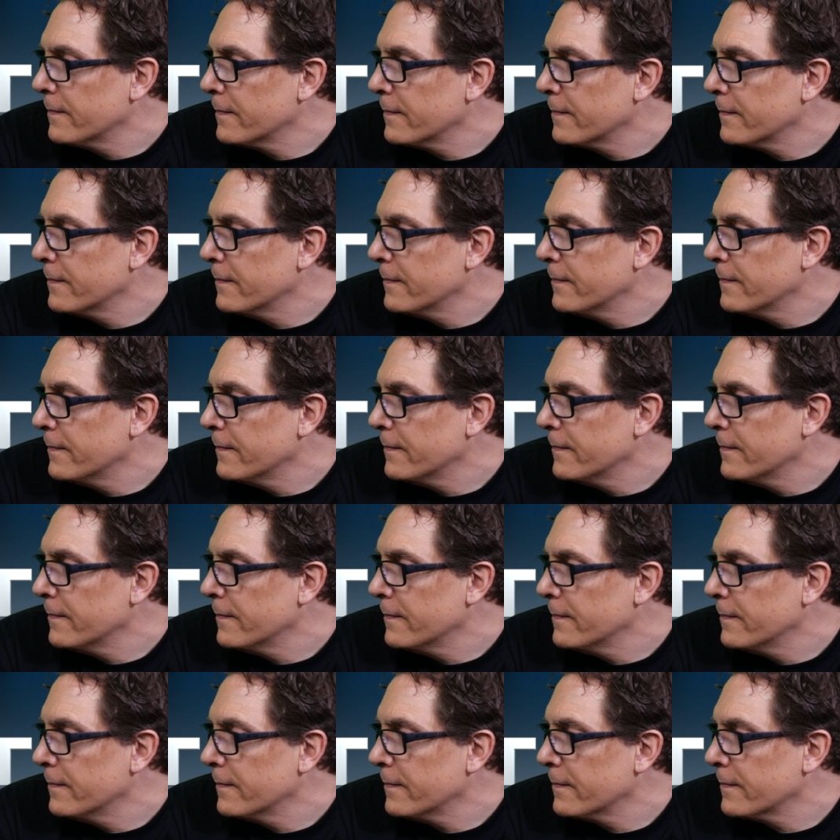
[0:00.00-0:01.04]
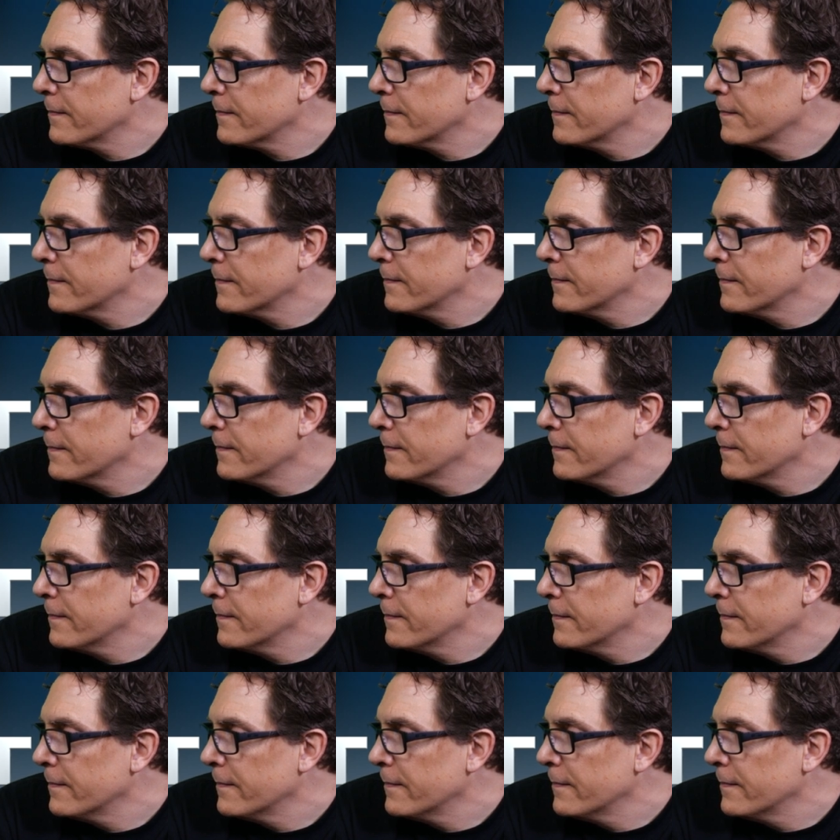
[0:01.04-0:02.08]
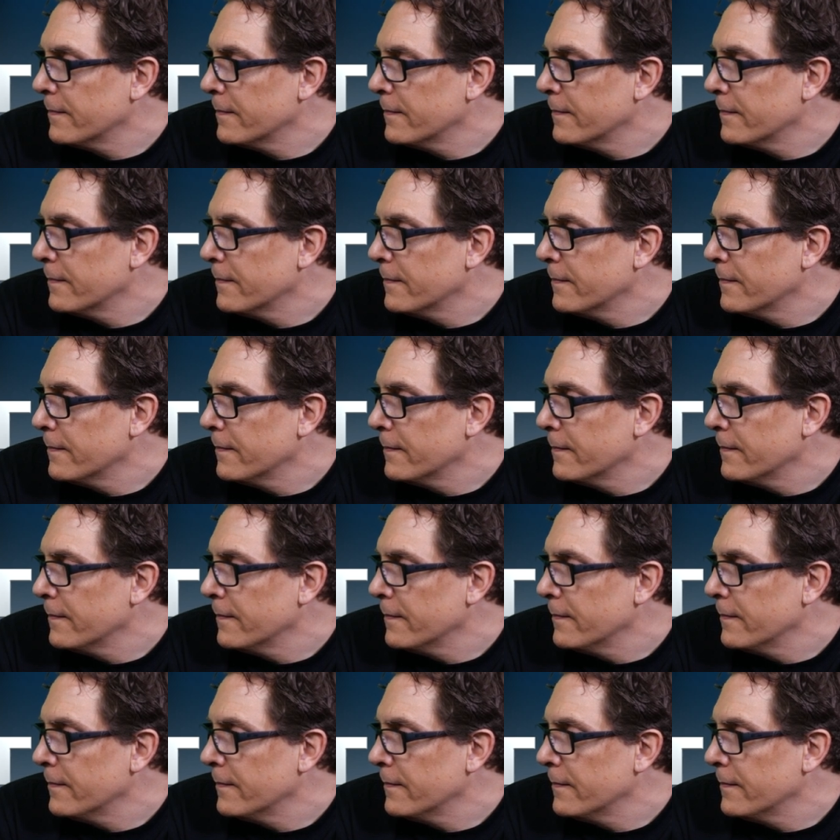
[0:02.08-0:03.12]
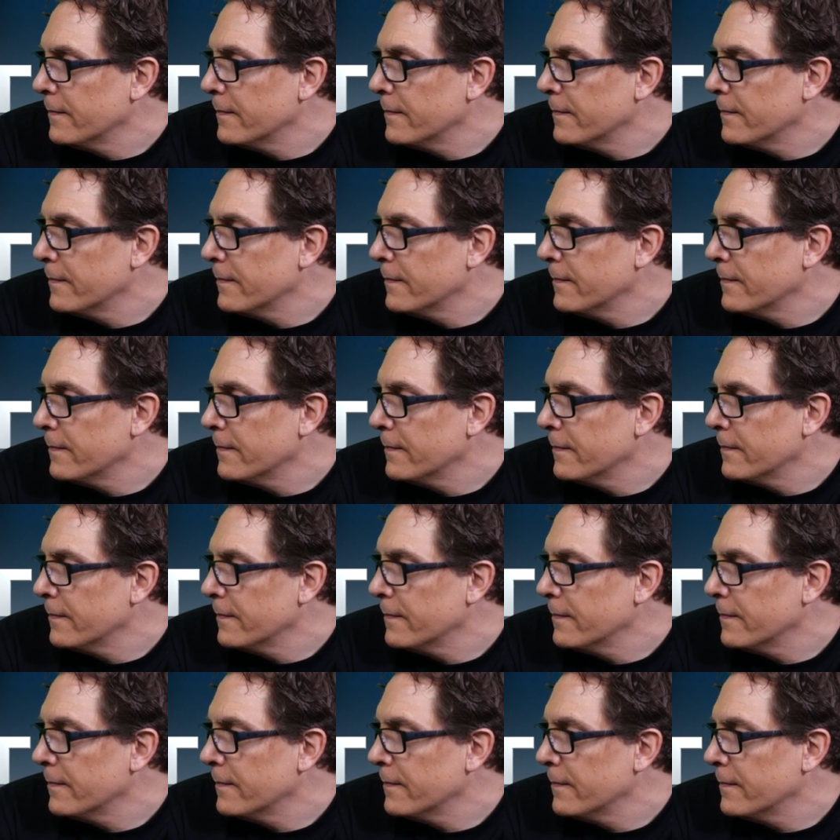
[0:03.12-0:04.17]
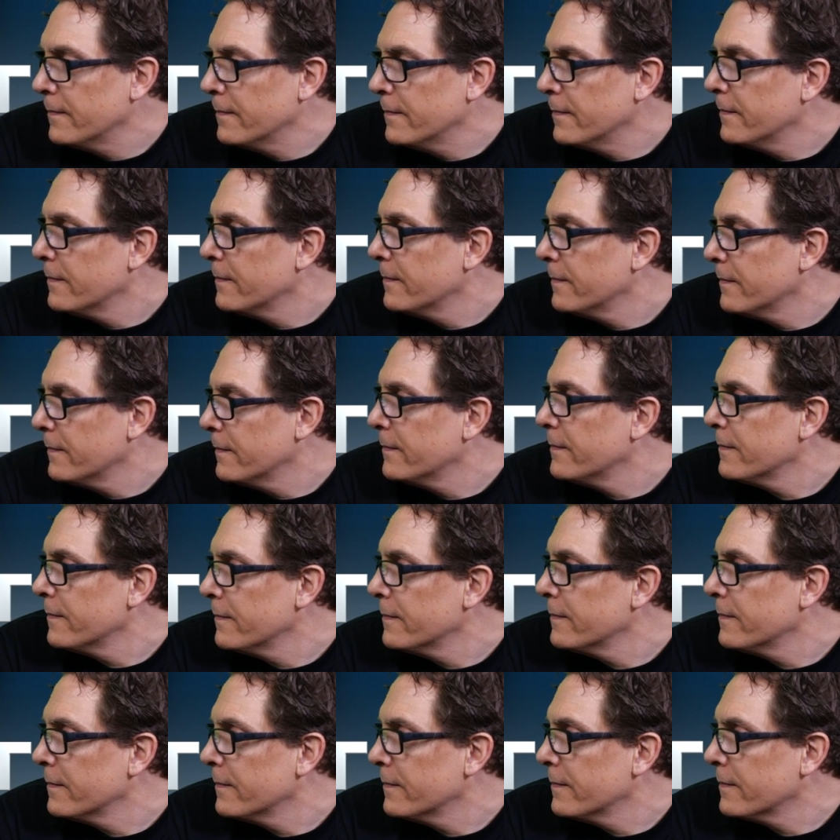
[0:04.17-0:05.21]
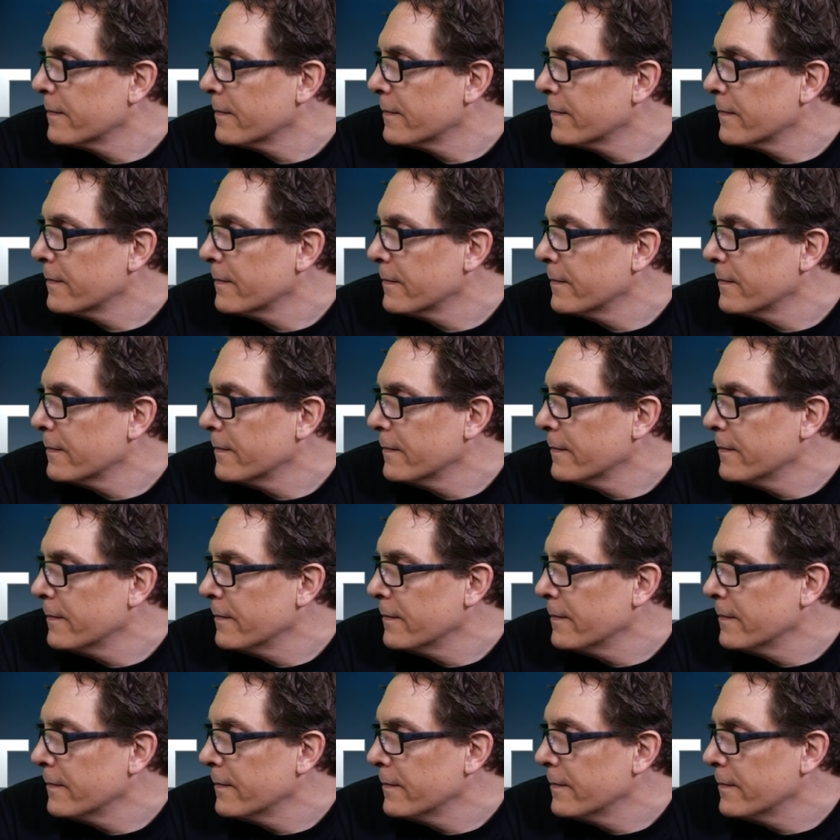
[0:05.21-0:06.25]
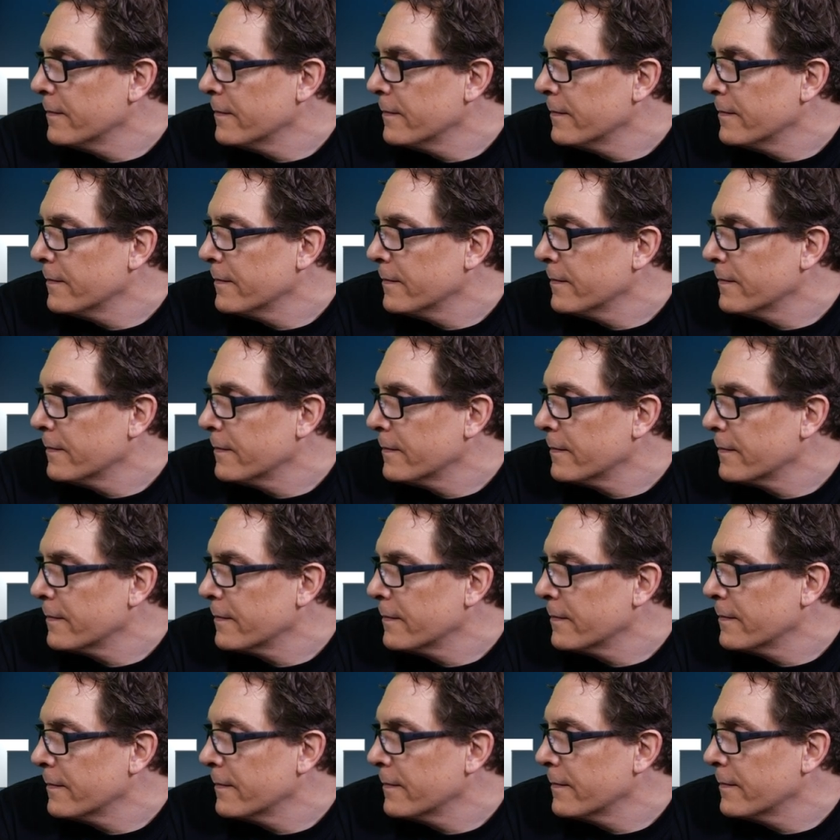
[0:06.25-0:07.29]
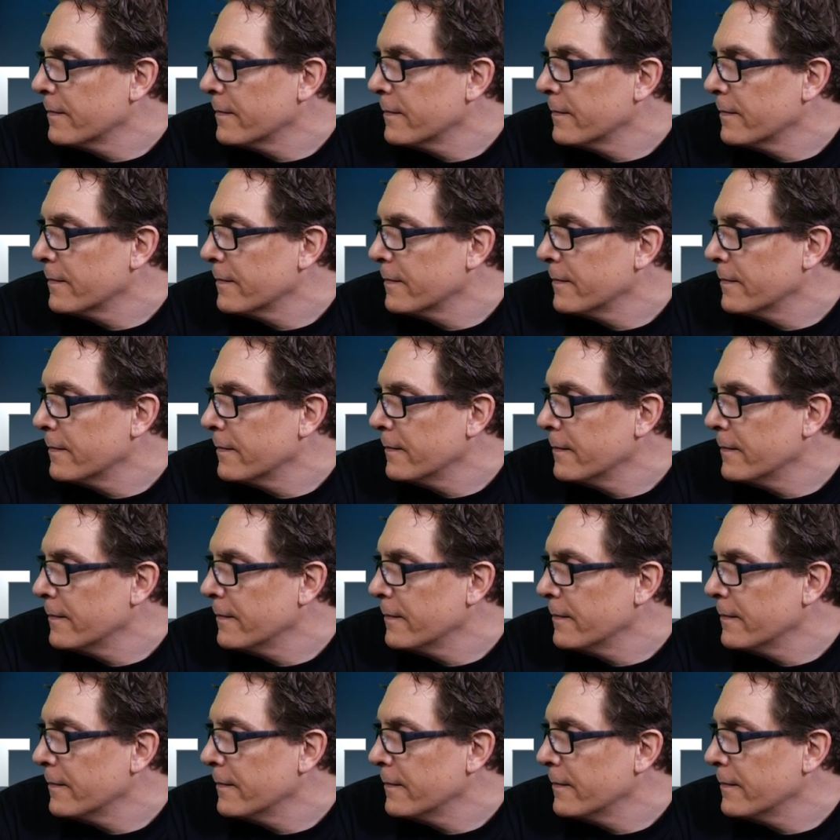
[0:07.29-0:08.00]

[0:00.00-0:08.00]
(not speaking)